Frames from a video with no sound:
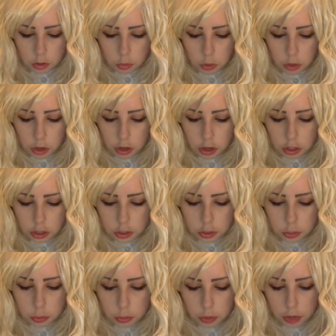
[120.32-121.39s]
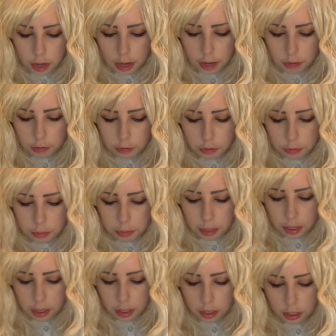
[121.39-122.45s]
Worst would have to be,